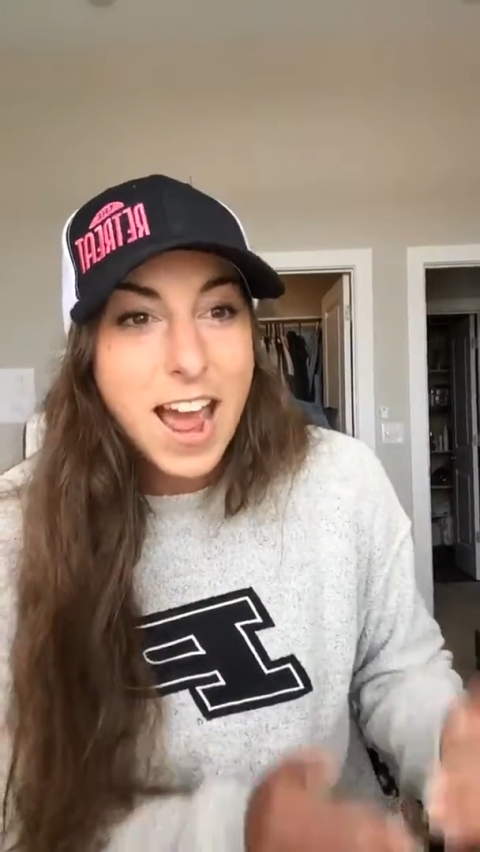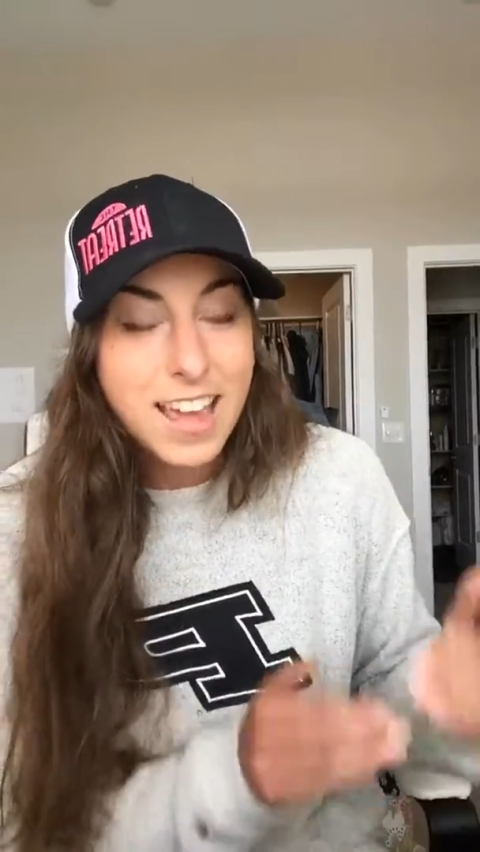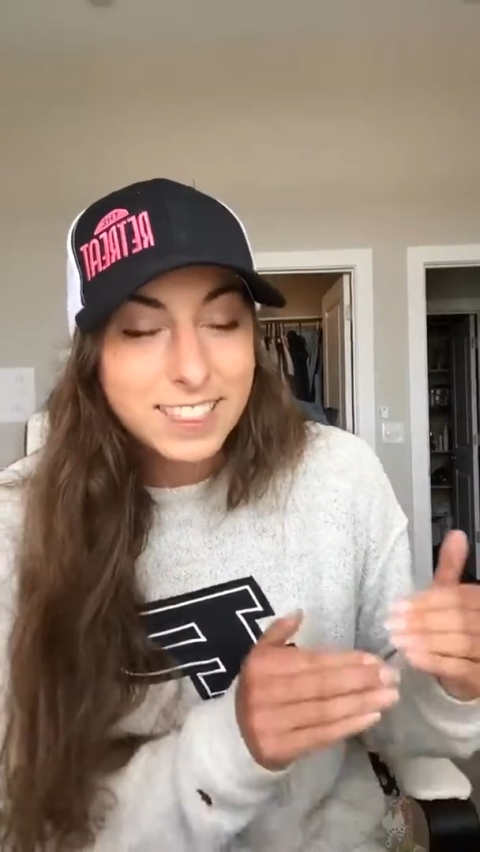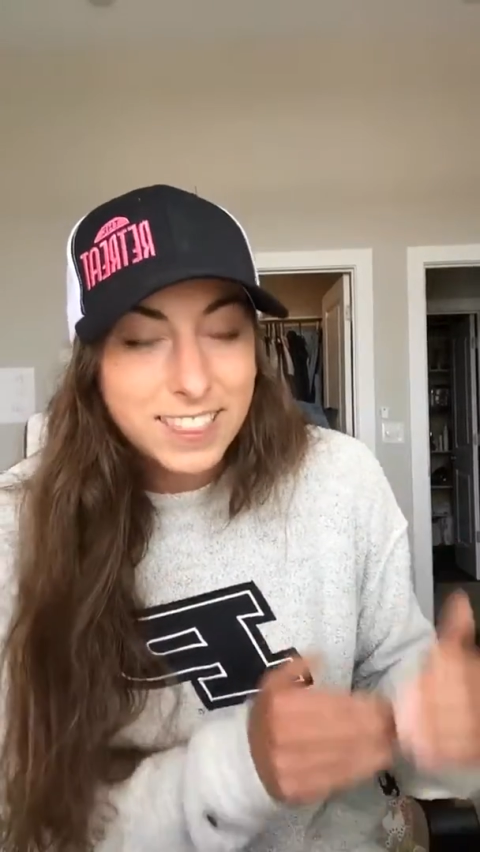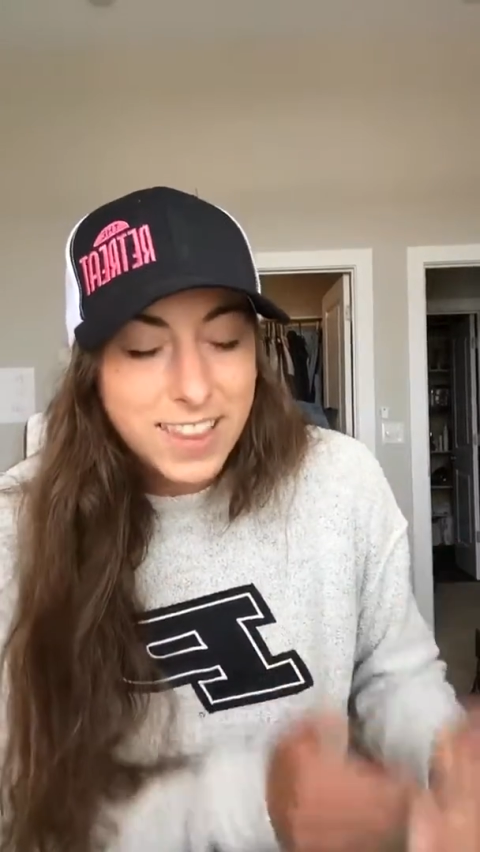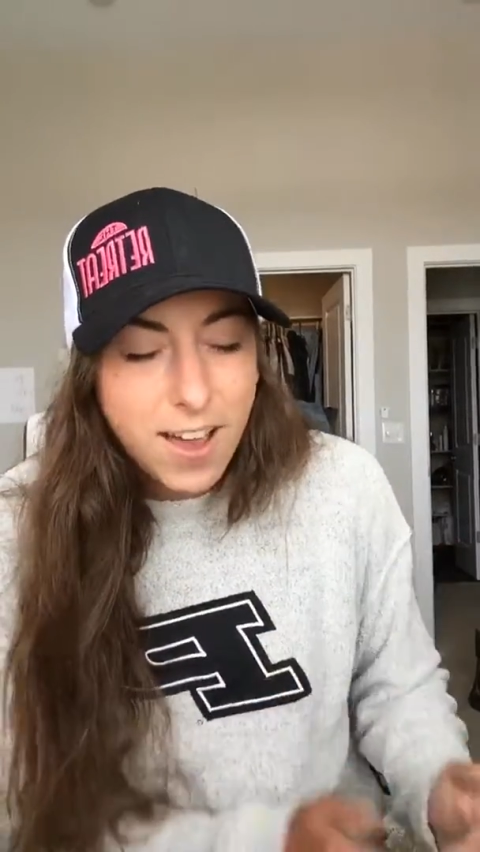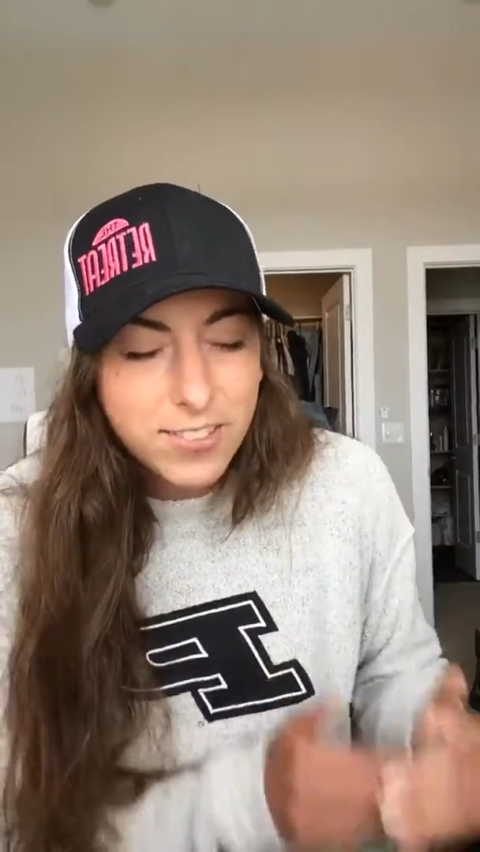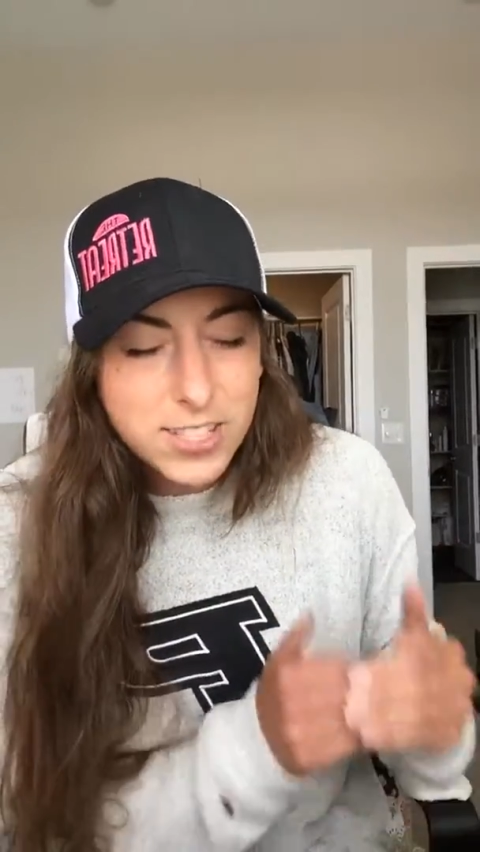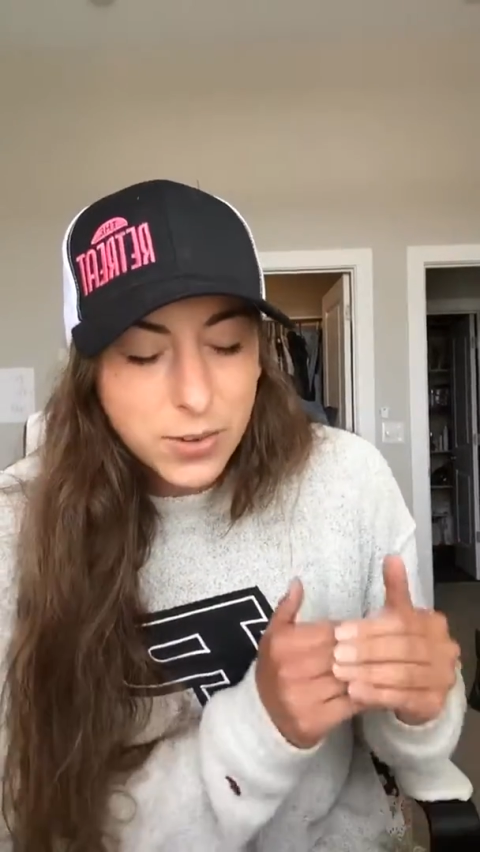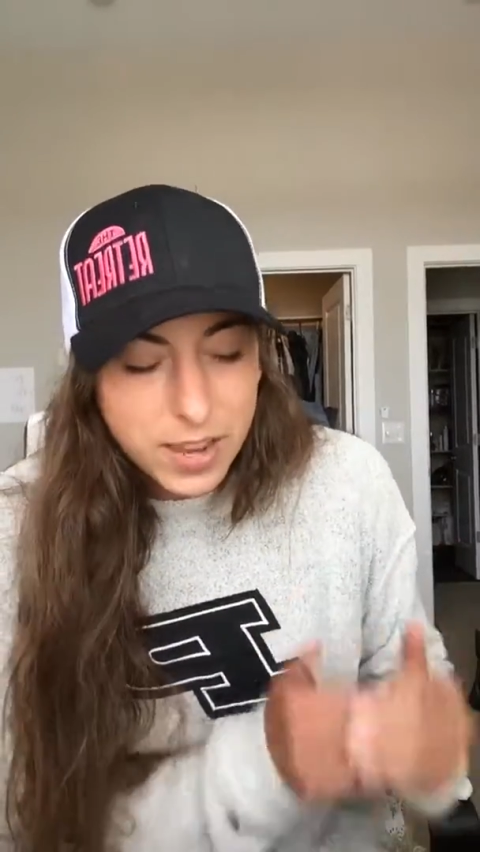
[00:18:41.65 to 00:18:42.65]
I love
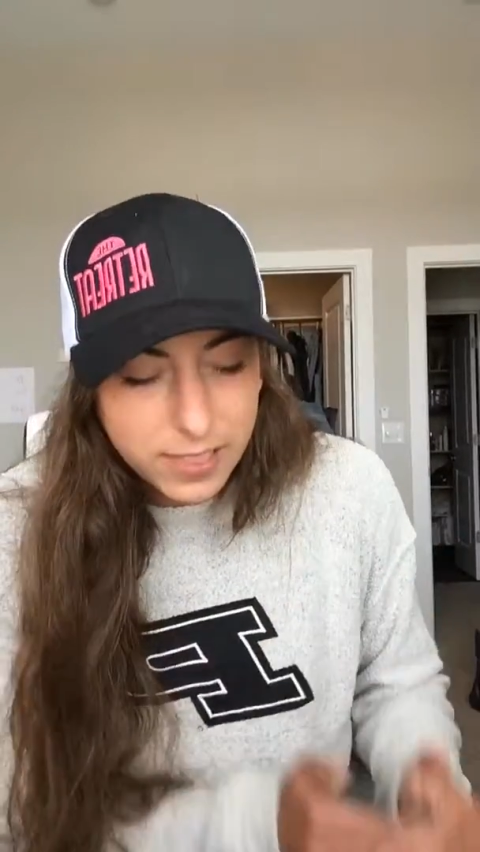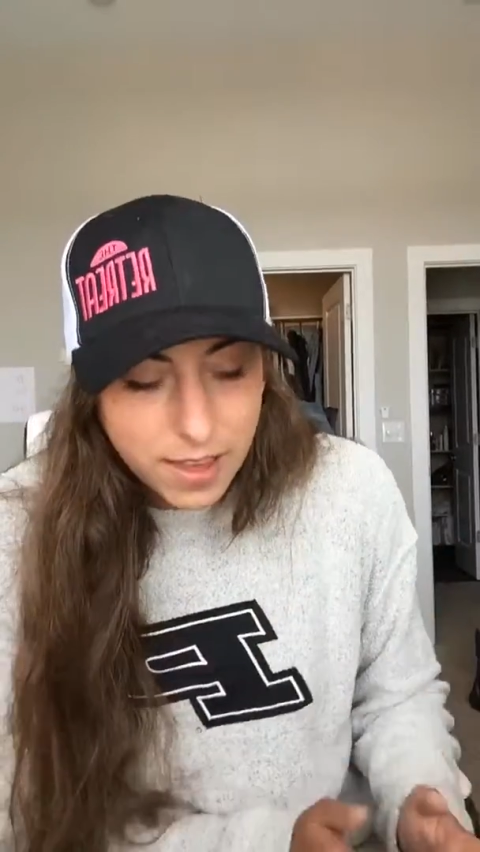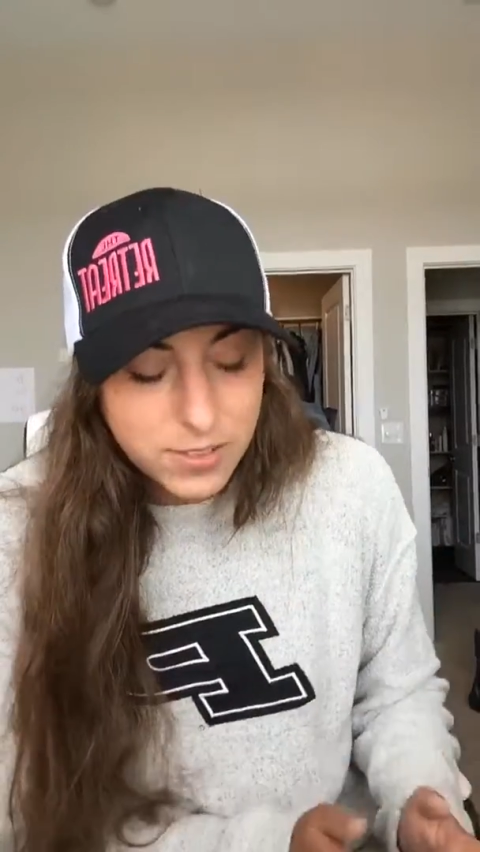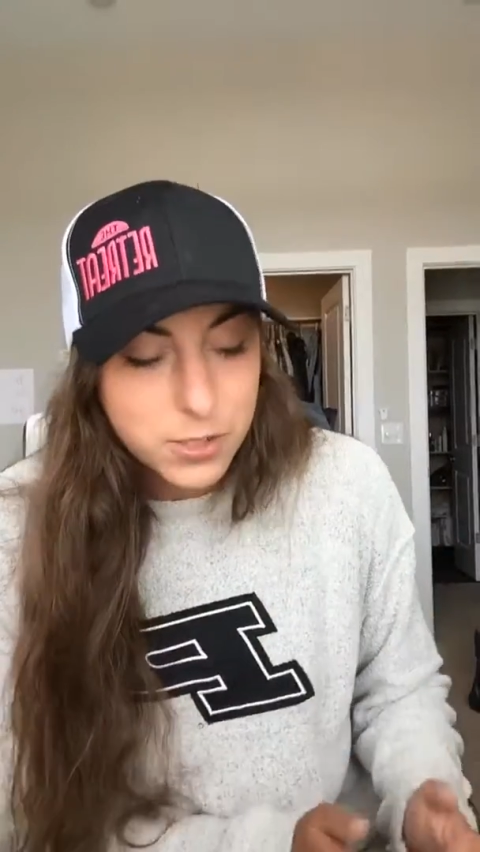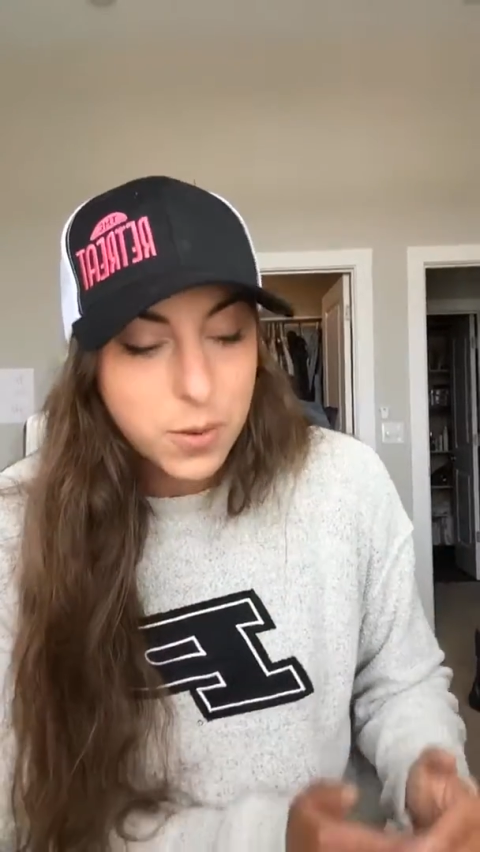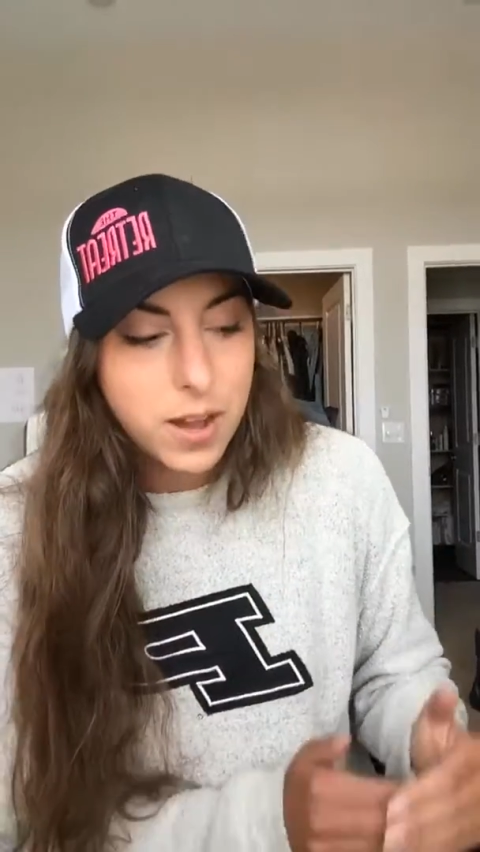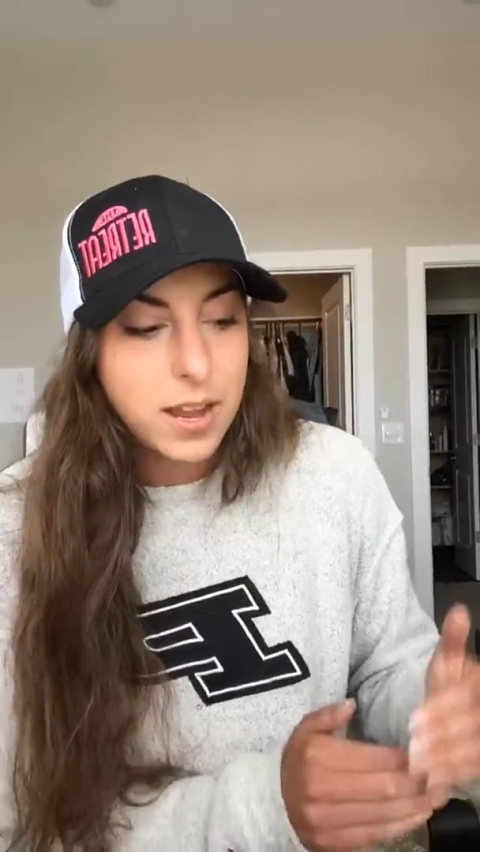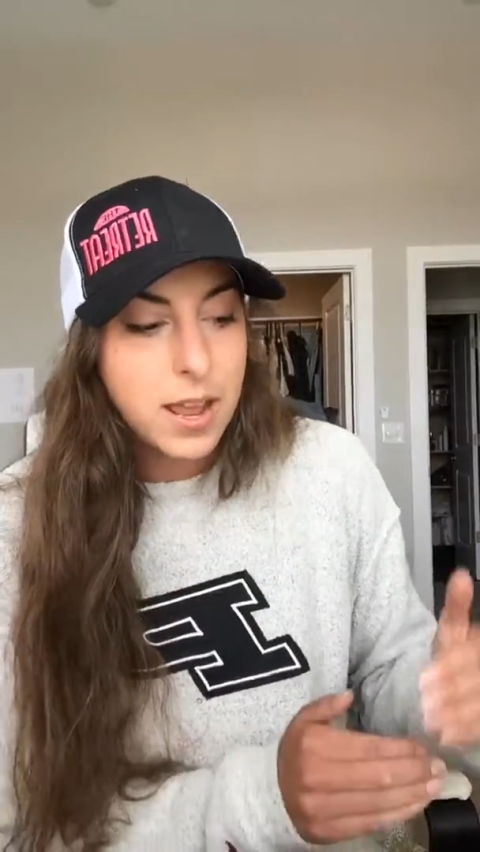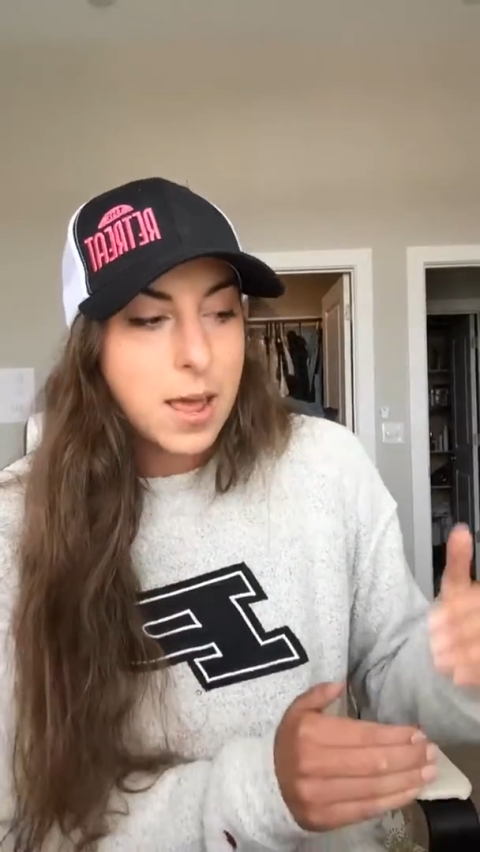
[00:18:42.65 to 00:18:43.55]
this one